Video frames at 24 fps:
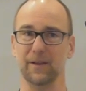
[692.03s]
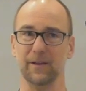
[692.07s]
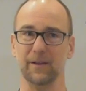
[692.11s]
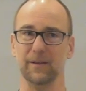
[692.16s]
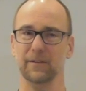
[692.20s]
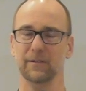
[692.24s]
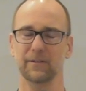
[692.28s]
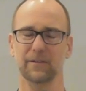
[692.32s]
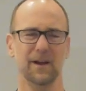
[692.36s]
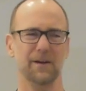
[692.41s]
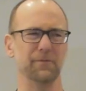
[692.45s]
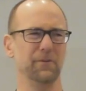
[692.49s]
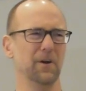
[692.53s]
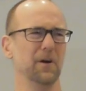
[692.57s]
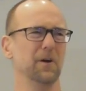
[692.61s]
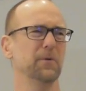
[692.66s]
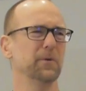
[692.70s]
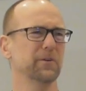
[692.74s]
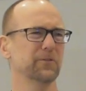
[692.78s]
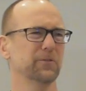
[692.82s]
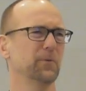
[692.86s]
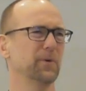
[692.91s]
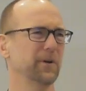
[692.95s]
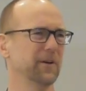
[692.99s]
And I've
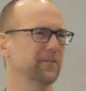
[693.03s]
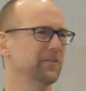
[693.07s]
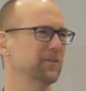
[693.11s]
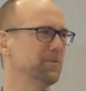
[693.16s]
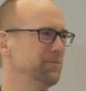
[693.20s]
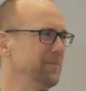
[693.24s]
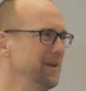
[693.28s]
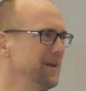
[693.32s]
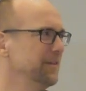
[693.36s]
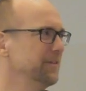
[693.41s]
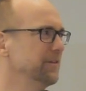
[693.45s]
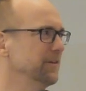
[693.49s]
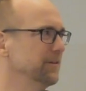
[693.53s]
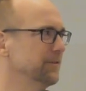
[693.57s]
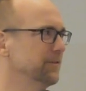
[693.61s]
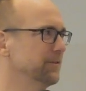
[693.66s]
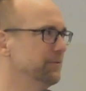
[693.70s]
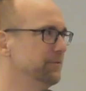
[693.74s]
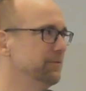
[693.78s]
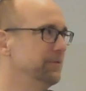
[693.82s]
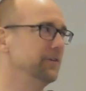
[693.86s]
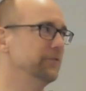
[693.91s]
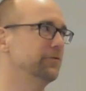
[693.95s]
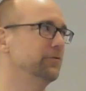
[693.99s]
always wanted to make this
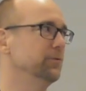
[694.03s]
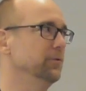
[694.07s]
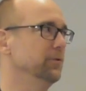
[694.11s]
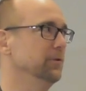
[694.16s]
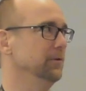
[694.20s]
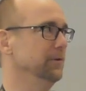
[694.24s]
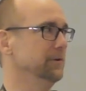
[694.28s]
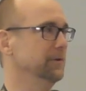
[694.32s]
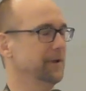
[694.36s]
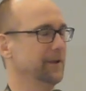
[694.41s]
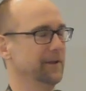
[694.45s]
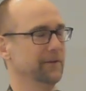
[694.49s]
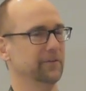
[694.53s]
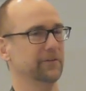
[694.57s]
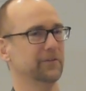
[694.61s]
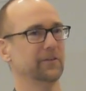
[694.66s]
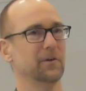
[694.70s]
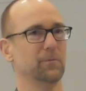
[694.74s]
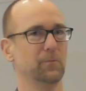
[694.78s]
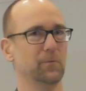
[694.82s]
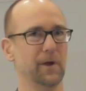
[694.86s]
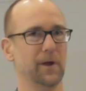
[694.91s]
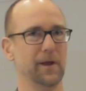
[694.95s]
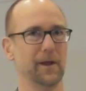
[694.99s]
visual in
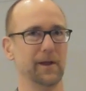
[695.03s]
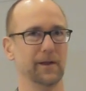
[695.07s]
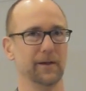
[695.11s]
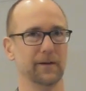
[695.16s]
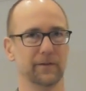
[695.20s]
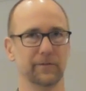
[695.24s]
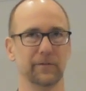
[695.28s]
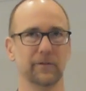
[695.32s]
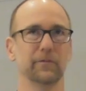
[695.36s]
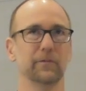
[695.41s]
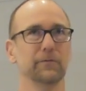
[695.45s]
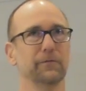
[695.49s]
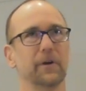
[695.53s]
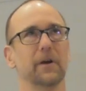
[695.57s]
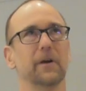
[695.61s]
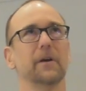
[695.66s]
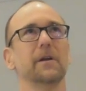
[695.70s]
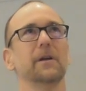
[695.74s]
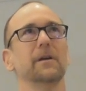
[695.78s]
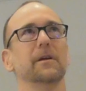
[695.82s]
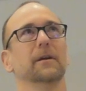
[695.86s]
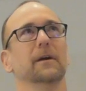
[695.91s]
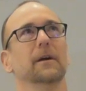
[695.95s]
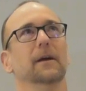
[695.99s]
some way because it's a
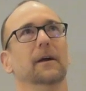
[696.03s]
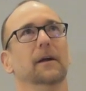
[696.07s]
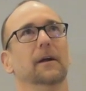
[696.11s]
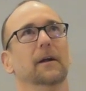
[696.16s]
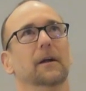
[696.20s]
very